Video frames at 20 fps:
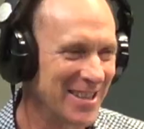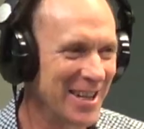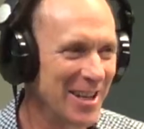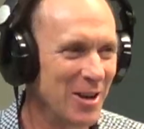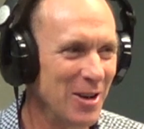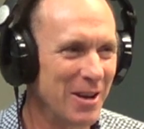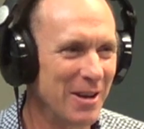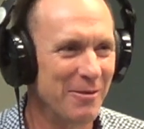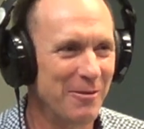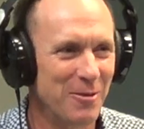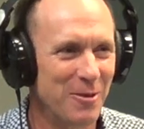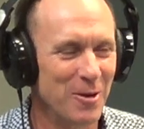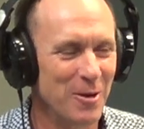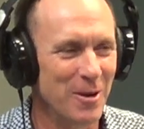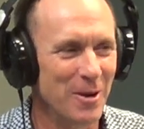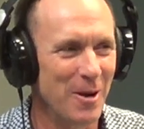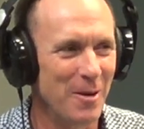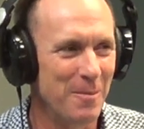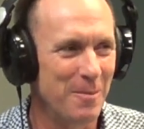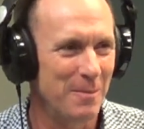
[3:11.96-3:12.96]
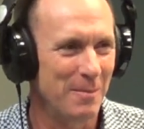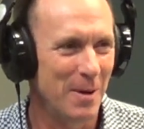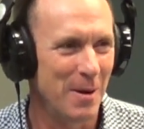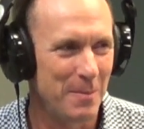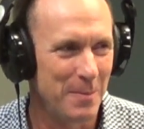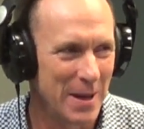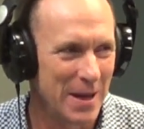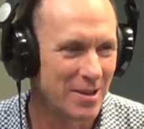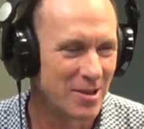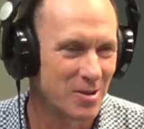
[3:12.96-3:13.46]
So you're looking for a
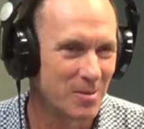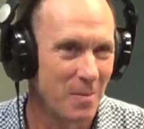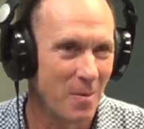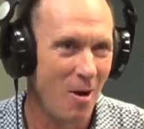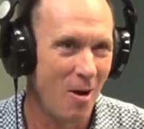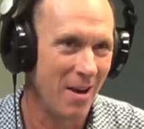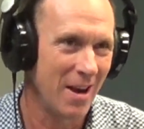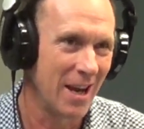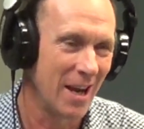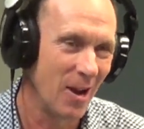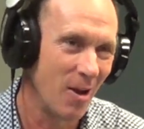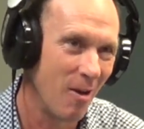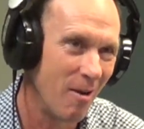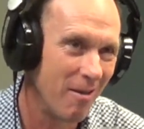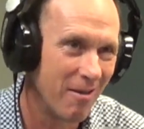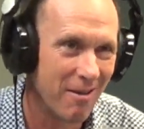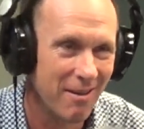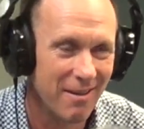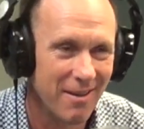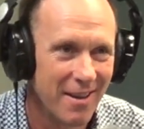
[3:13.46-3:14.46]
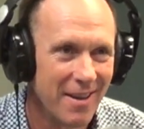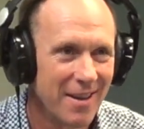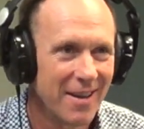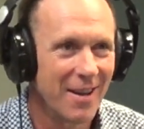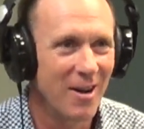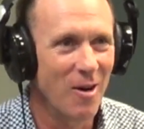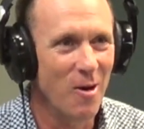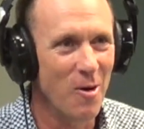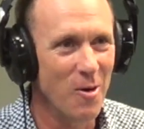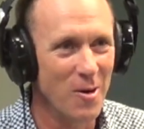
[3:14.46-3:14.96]
big smiley log,
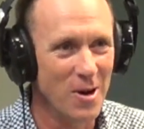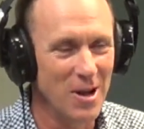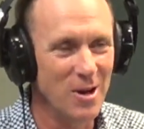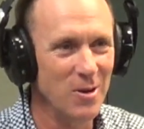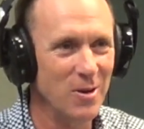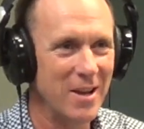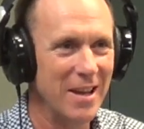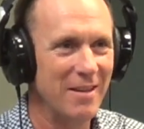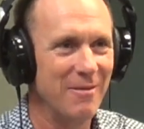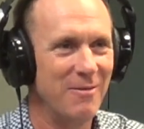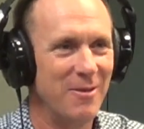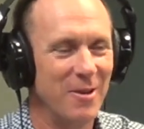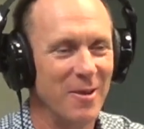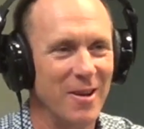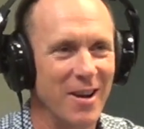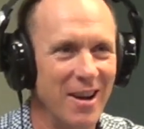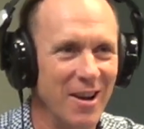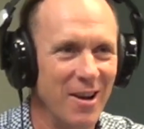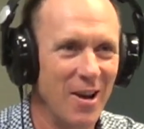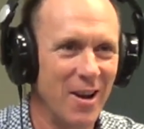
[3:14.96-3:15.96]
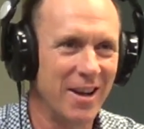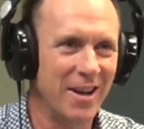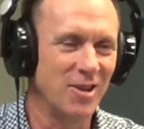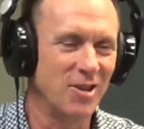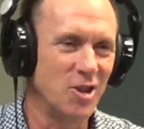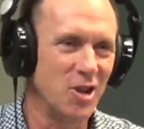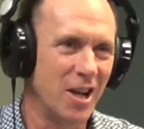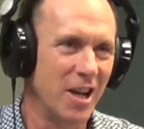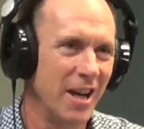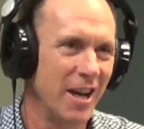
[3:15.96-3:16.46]
or you're looking for like a
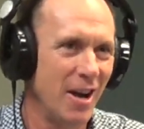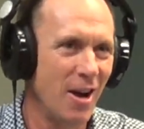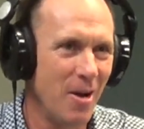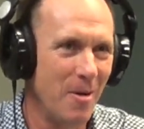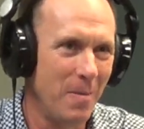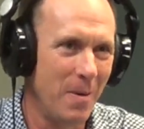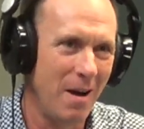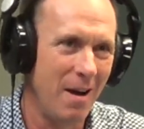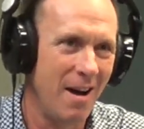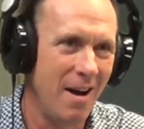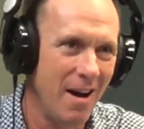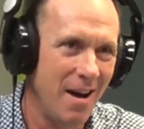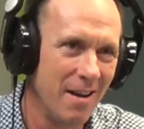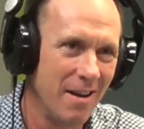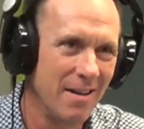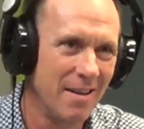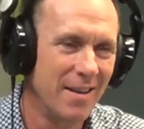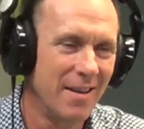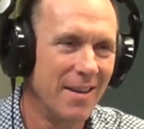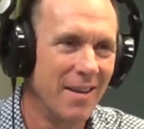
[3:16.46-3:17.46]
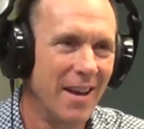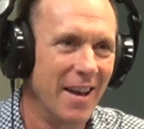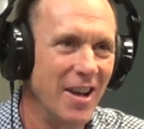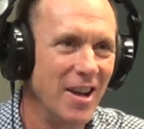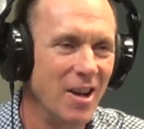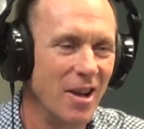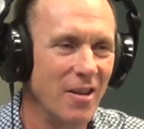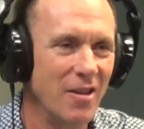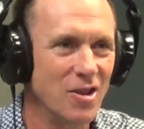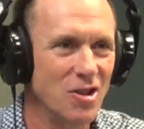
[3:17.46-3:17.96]
Chiquito bar,
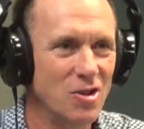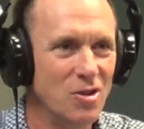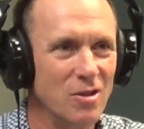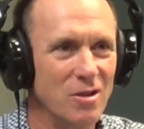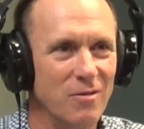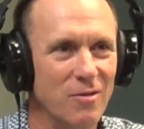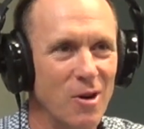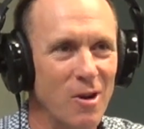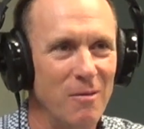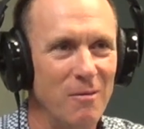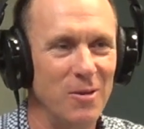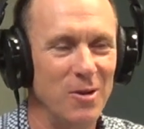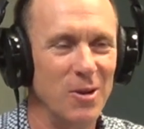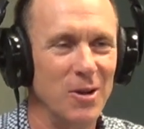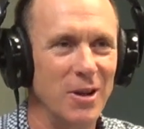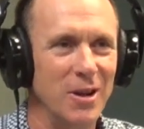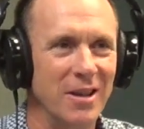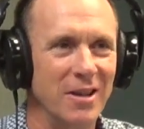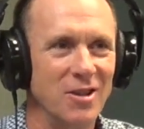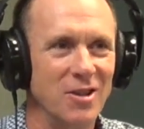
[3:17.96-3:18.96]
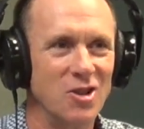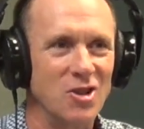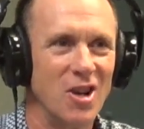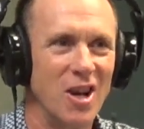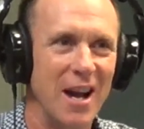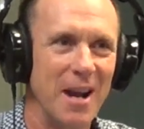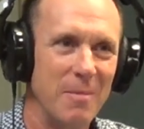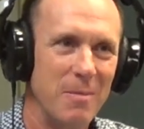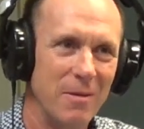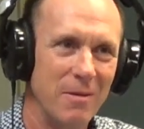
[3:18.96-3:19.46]
that's sort of convoluted in the
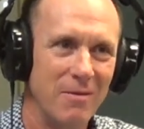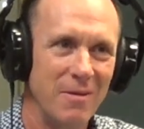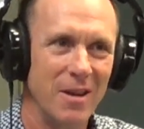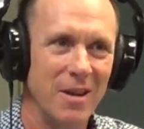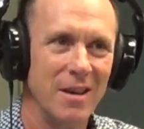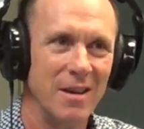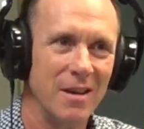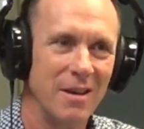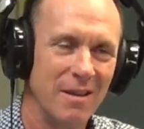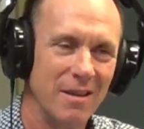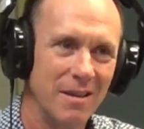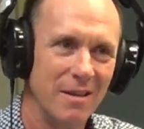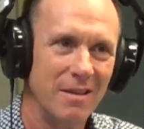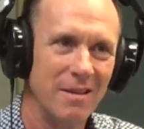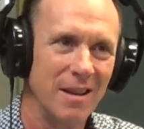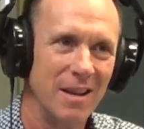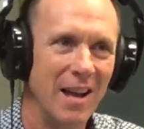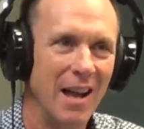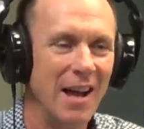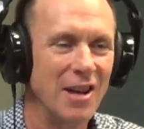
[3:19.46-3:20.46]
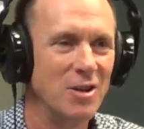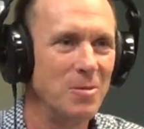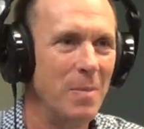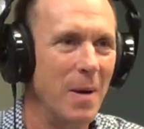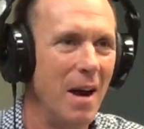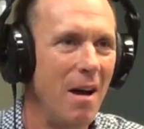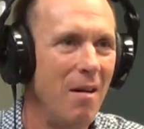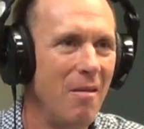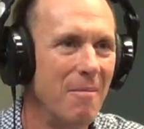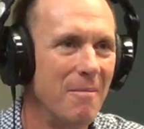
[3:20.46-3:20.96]
shape of the large
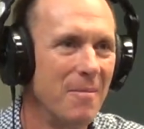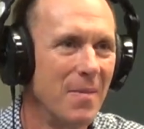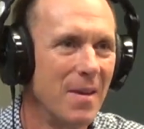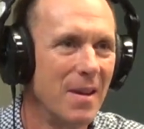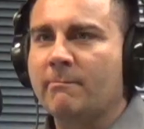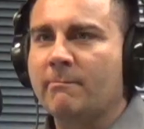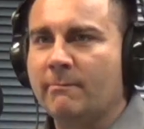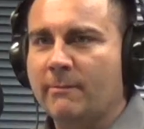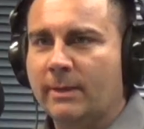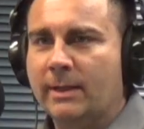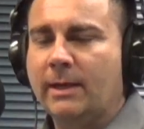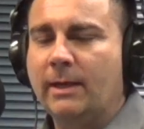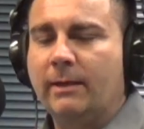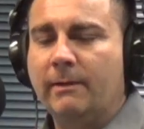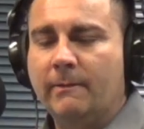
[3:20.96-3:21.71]
bowel. Okay.